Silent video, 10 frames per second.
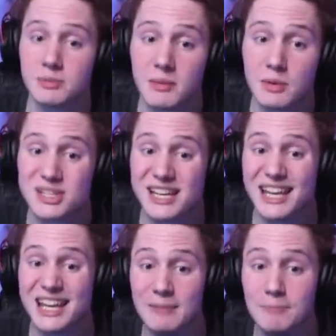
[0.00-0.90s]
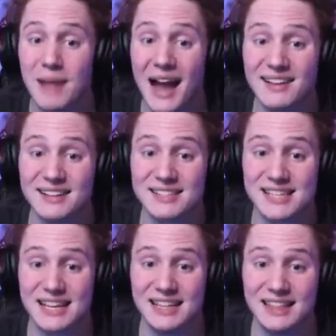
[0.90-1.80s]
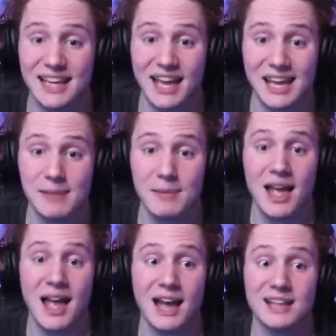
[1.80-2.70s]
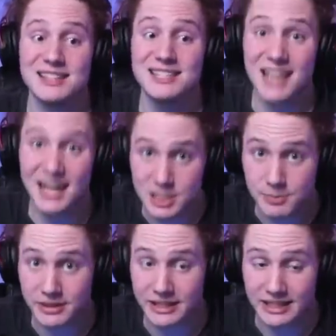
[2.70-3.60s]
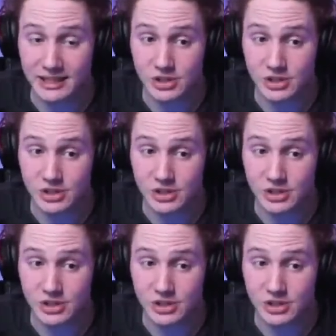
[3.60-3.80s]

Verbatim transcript: of the most imbalanced in the game and desperately need a